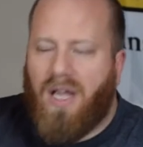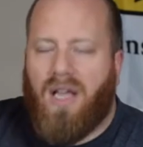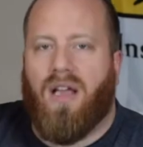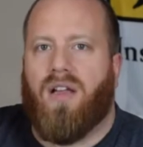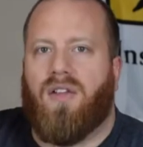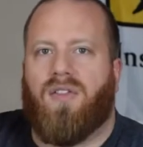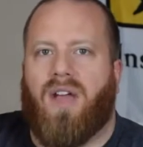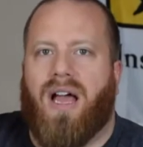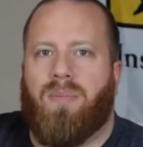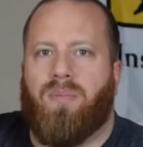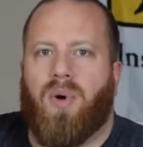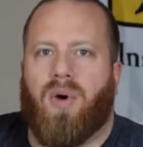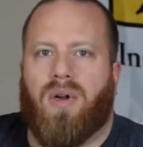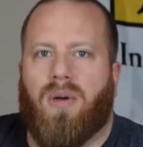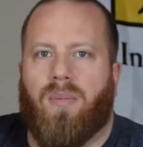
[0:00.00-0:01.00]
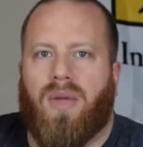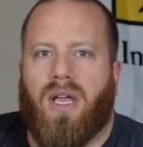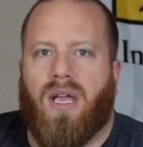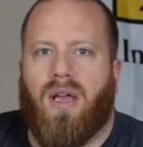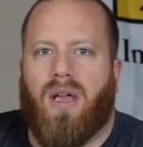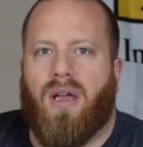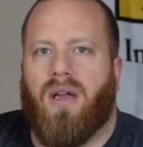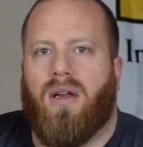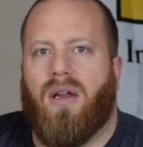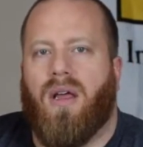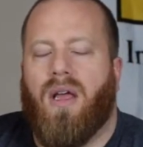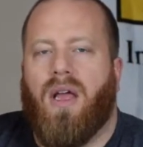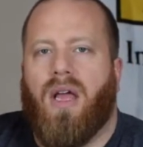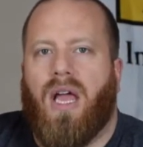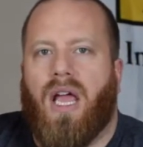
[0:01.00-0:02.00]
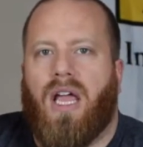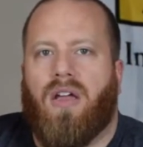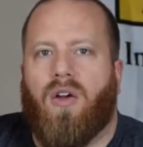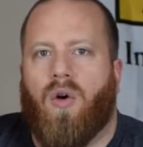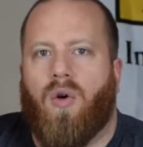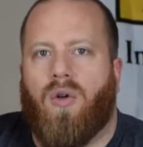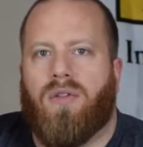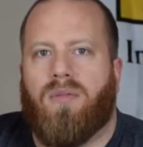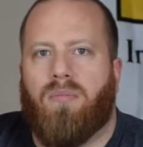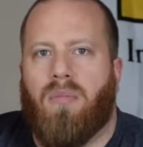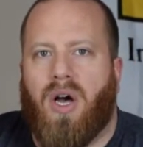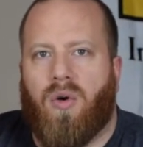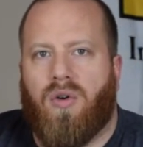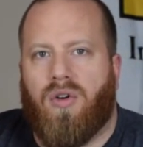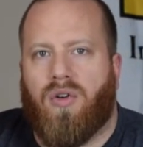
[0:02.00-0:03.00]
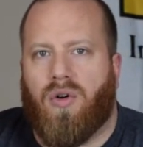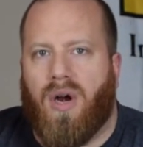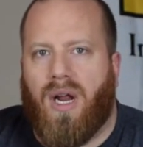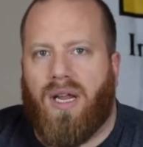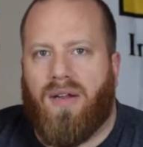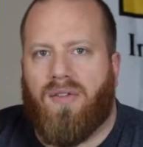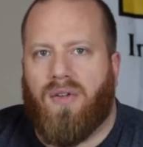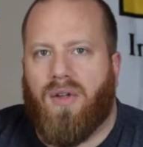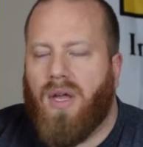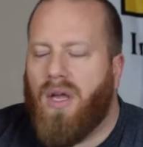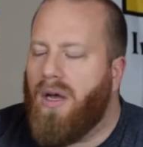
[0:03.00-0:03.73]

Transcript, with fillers: is I put them in a old milk crate,